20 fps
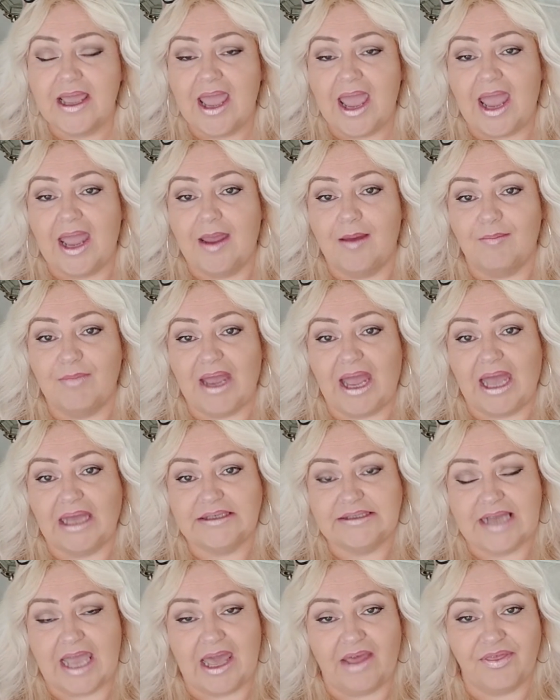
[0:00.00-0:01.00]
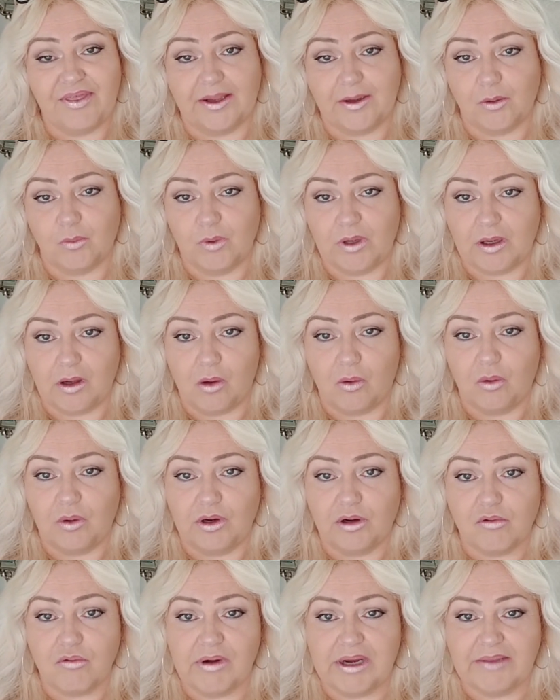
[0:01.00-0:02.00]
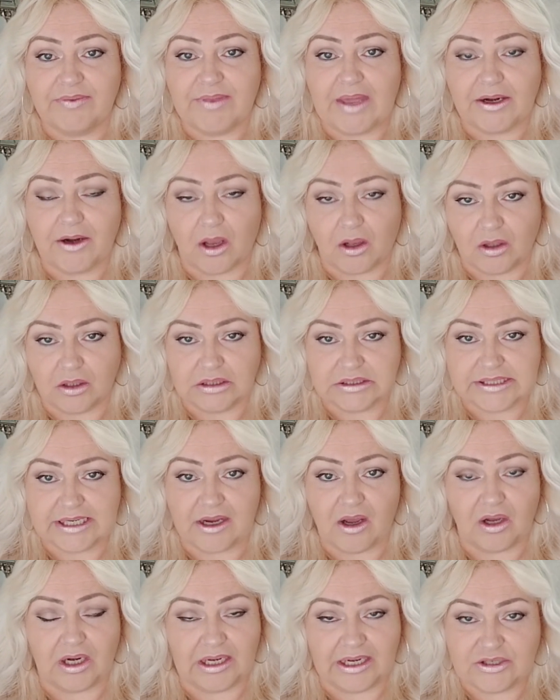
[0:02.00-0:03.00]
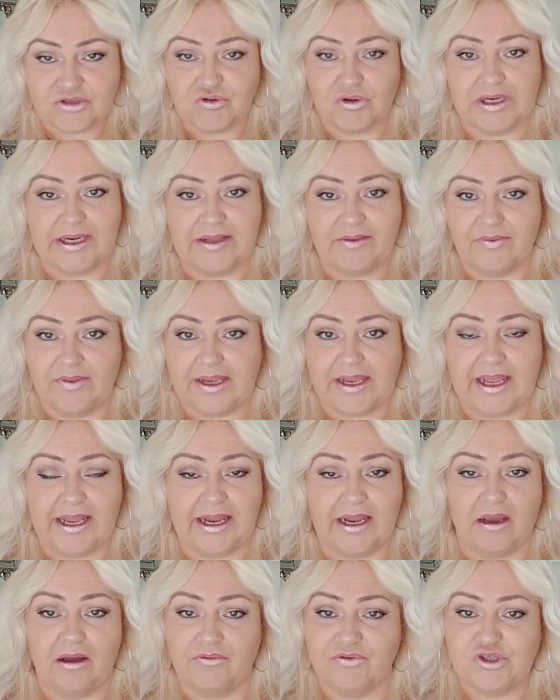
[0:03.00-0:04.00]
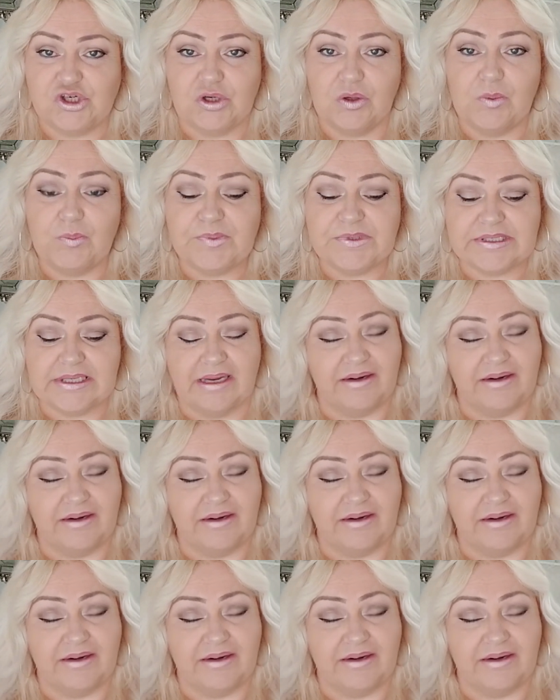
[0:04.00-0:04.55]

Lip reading: and I think we'll all agree that Aldi are literally the king of dupes.